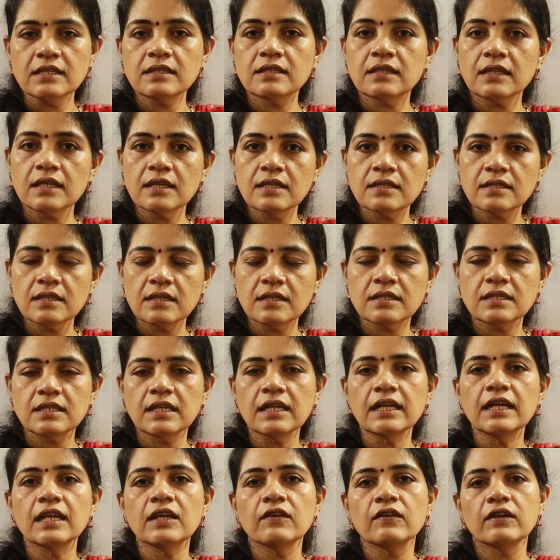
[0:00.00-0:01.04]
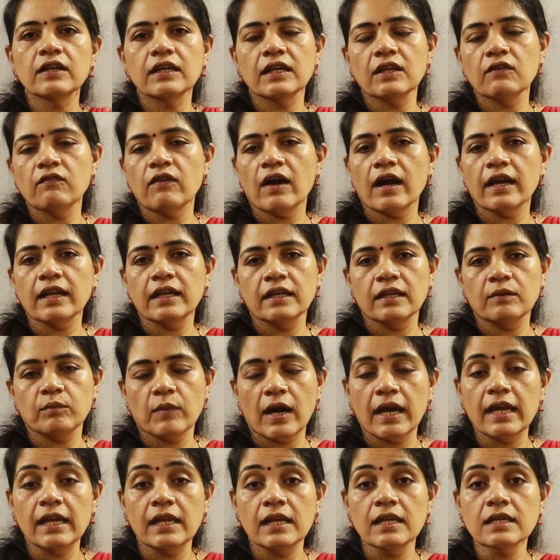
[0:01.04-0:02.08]
is 360 divide
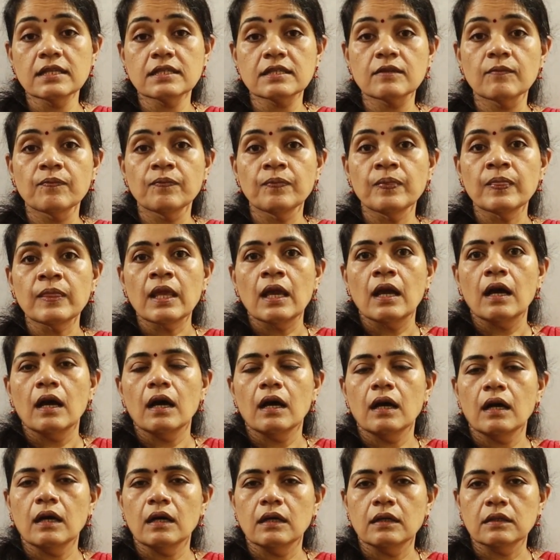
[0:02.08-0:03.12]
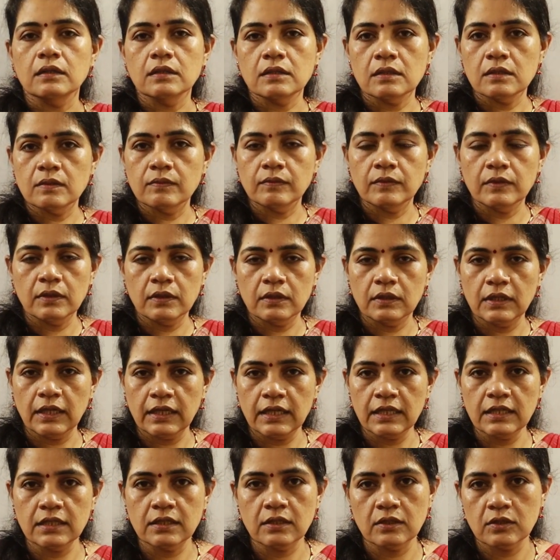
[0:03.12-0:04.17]
minus
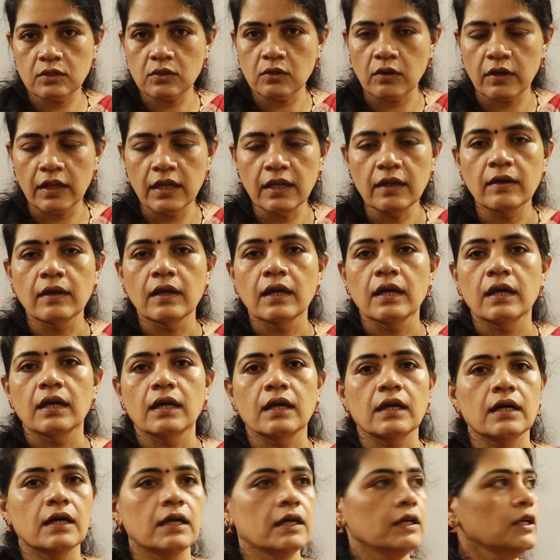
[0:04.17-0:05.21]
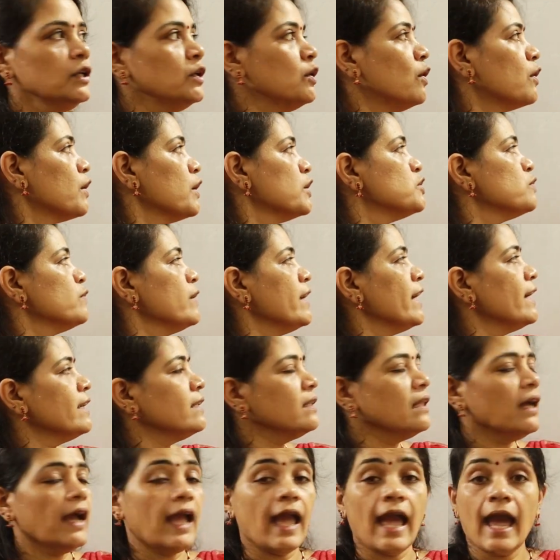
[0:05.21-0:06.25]
that is sorry. In order to get
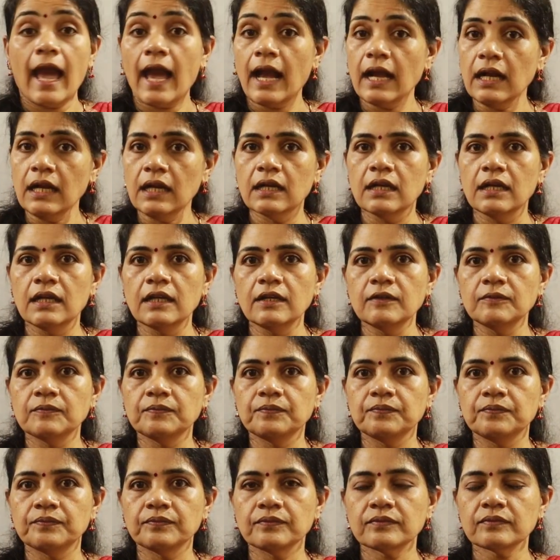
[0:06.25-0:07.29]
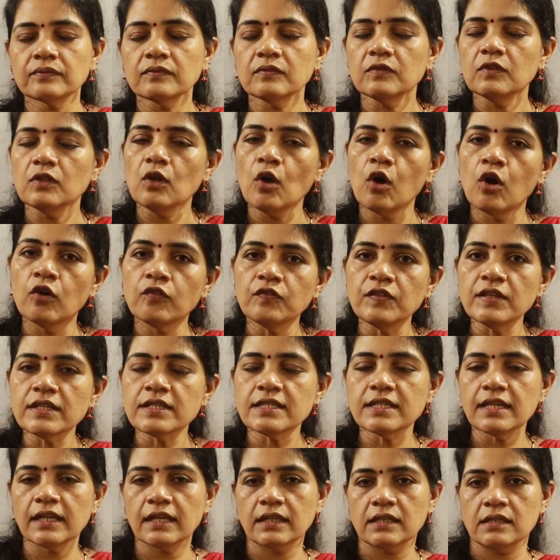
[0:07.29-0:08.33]
the angle of the
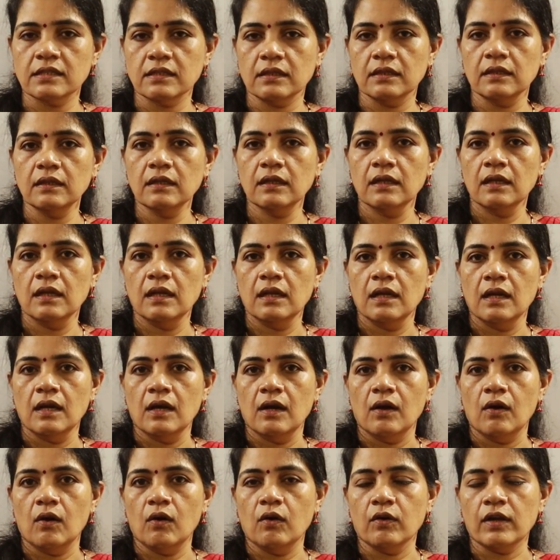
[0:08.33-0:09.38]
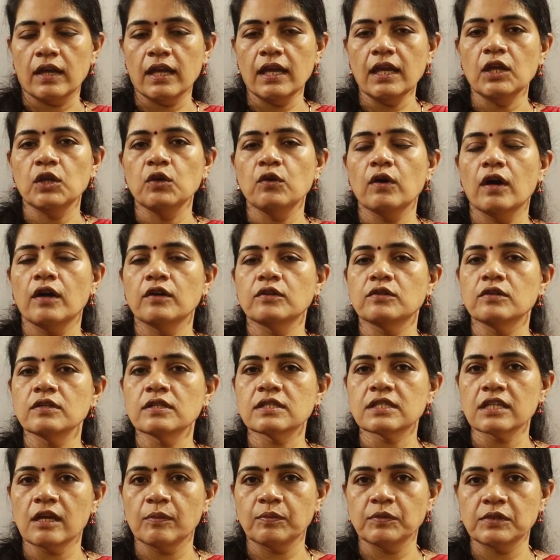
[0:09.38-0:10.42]
sector, okay, you have to
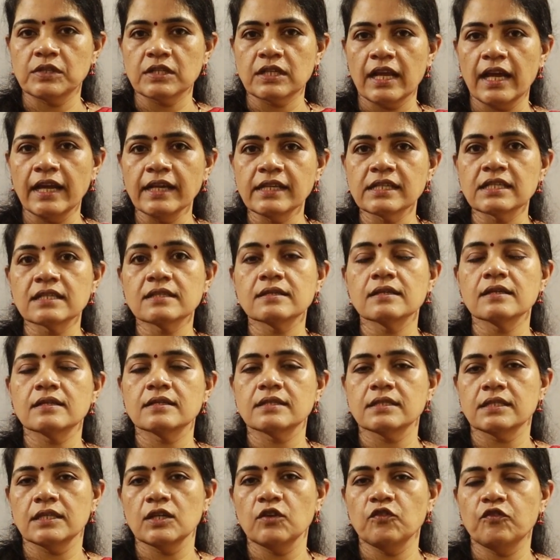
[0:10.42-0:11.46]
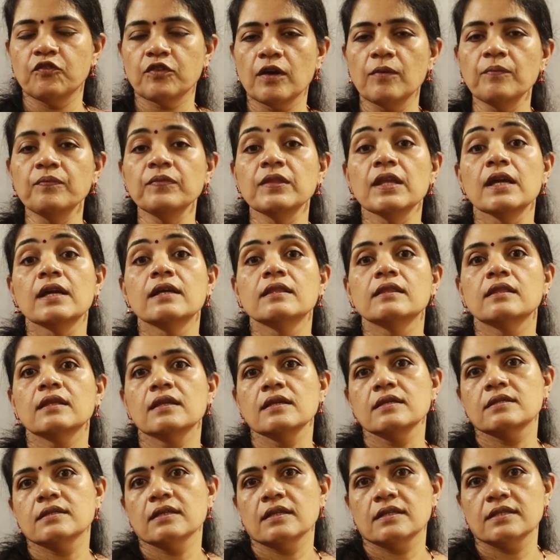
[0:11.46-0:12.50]
subtract 60 from
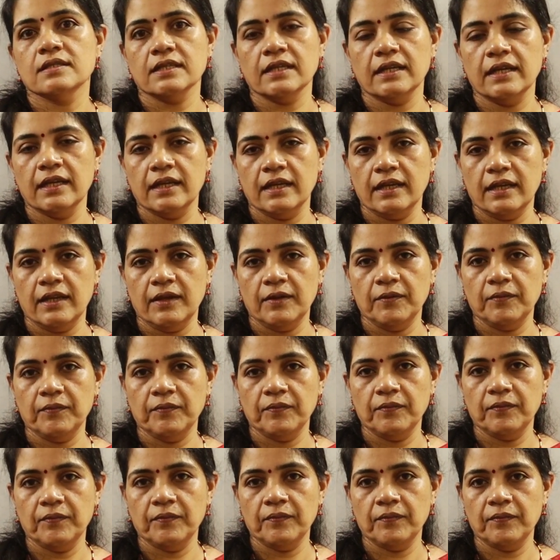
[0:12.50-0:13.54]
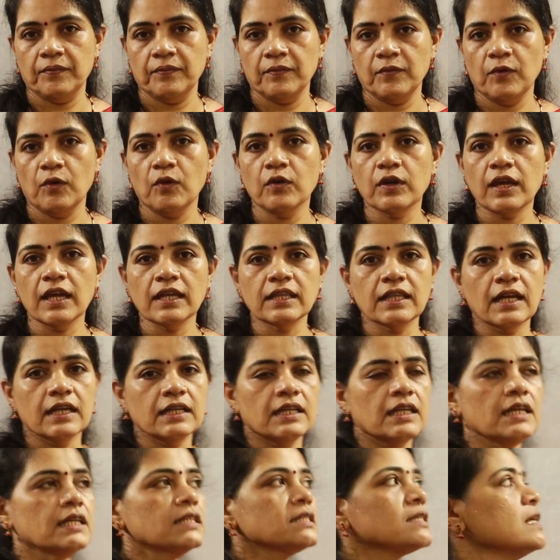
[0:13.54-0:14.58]
360 degree. Okay,
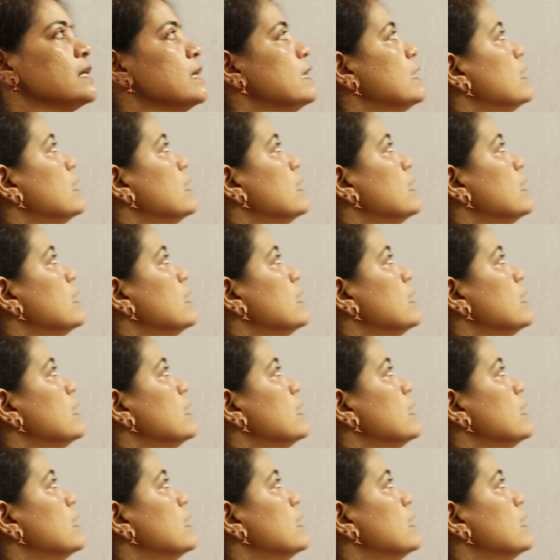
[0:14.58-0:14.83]
that is